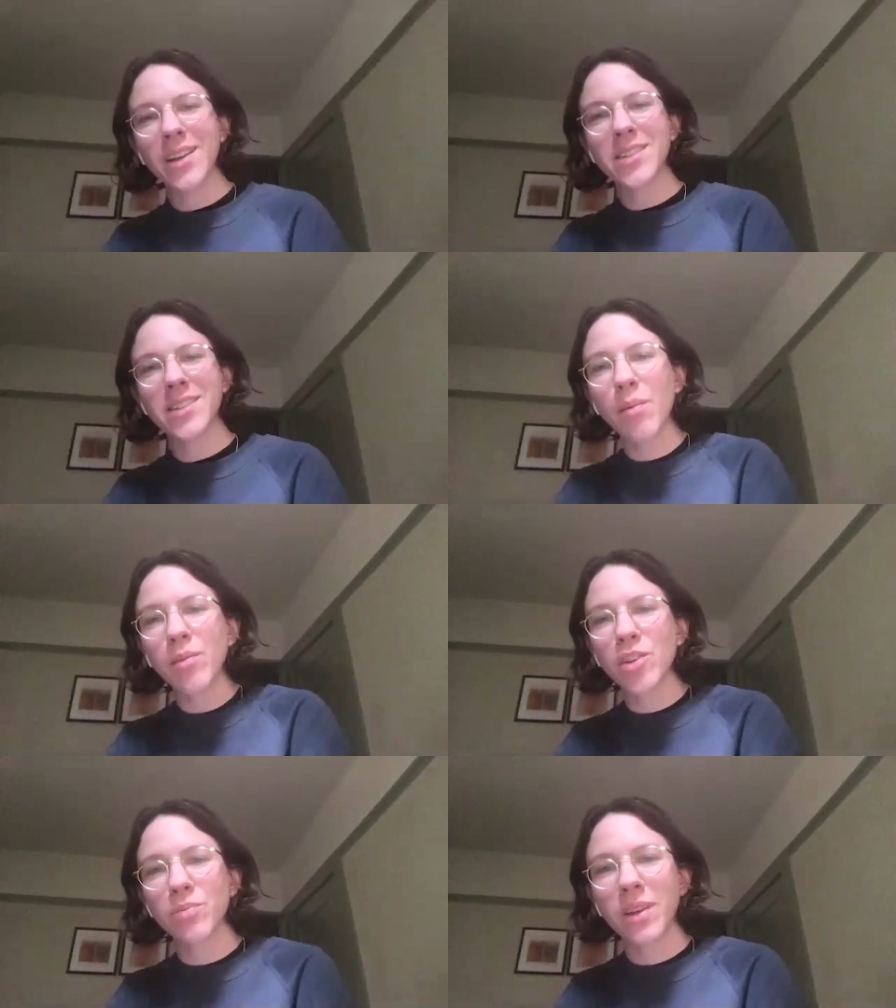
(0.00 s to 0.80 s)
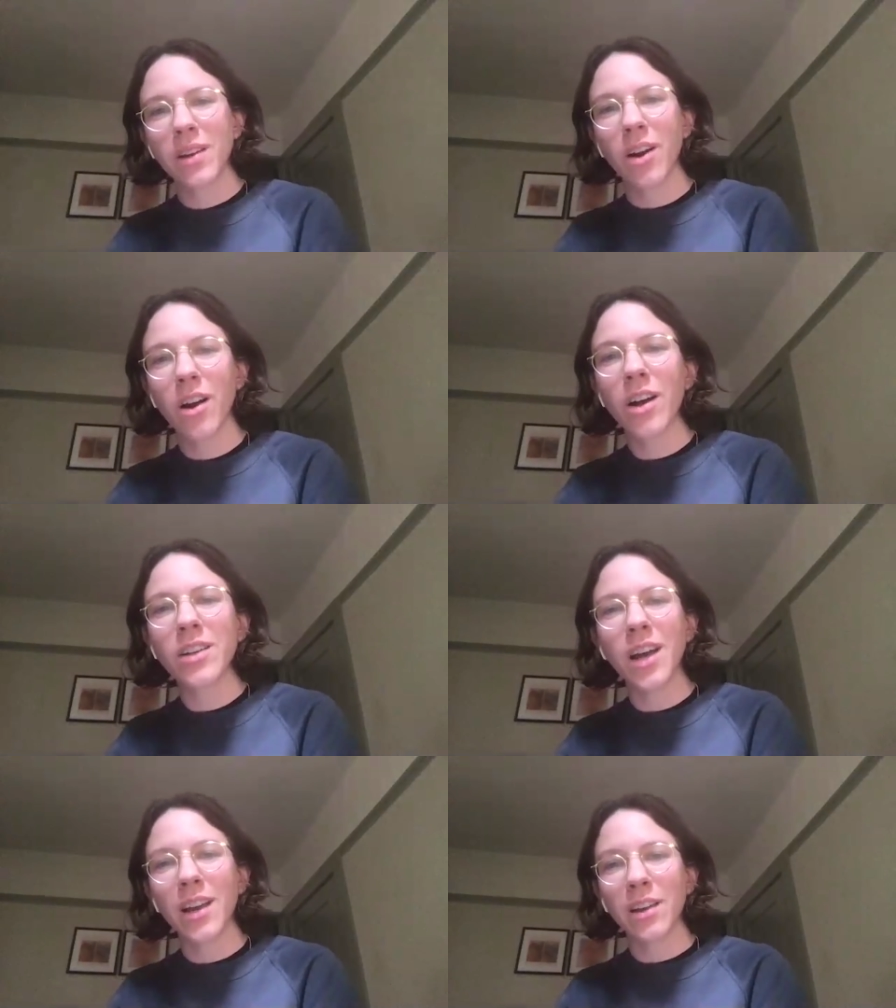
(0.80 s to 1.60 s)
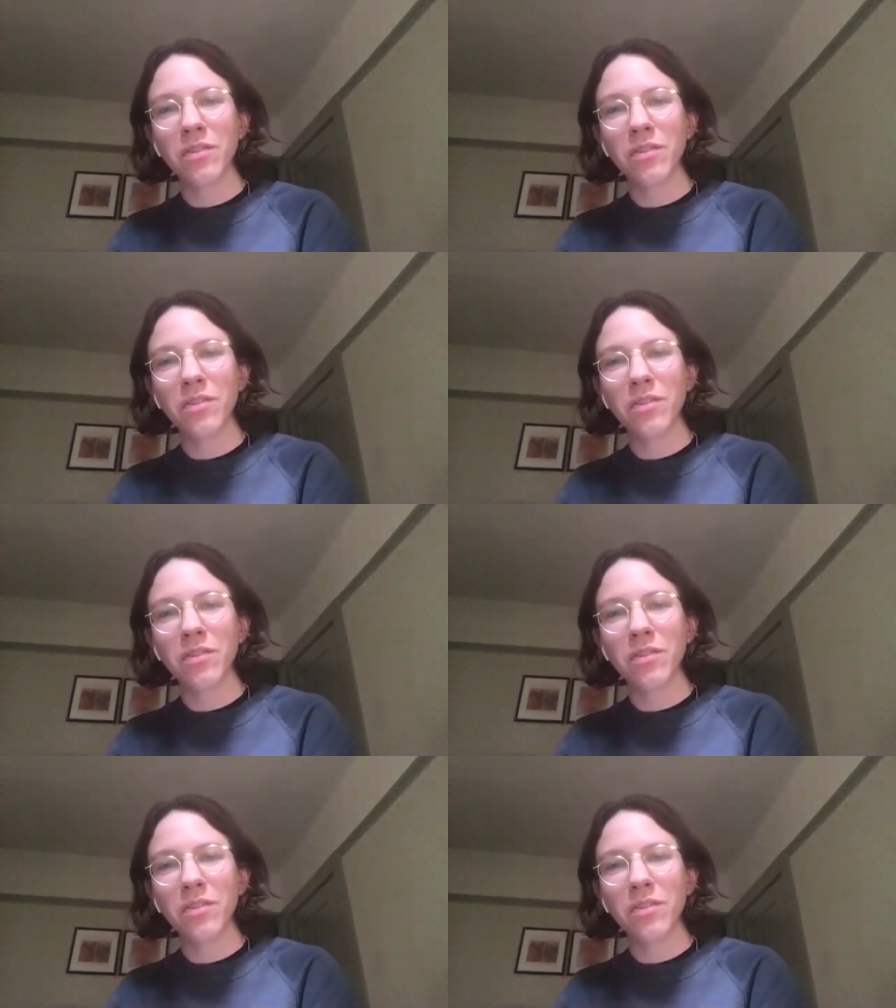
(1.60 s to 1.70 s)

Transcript: establishment our undying